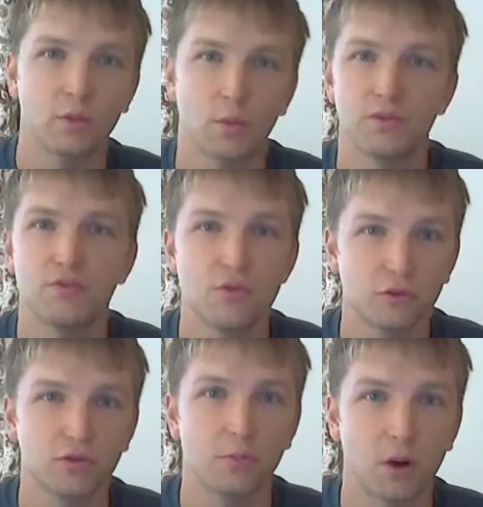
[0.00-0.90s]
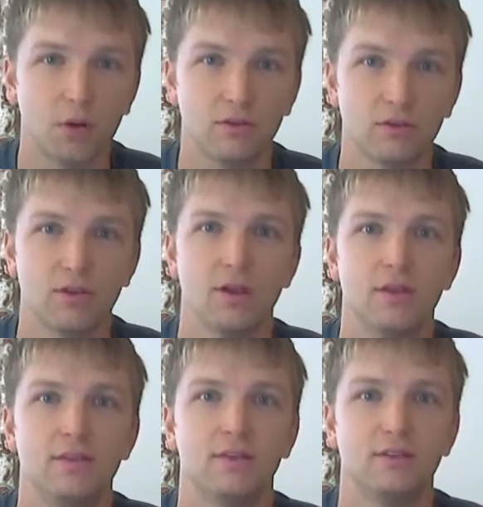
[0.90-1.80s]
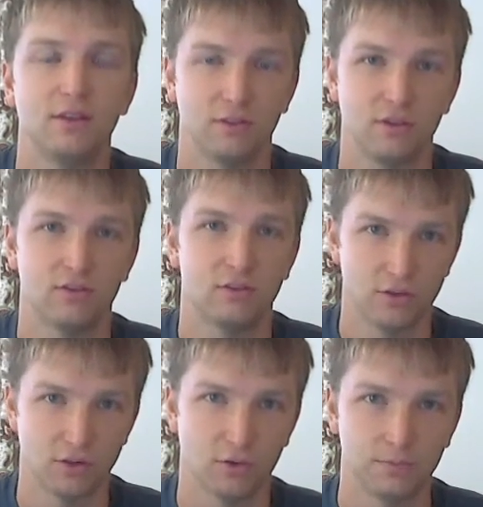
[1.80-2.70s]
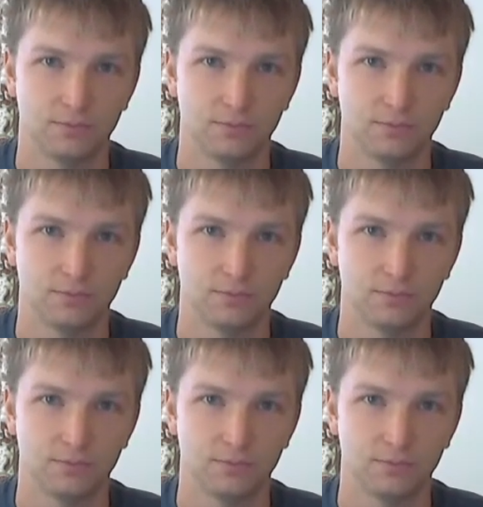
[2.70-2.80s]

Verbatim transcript: the one with fewest components that's easiest to do.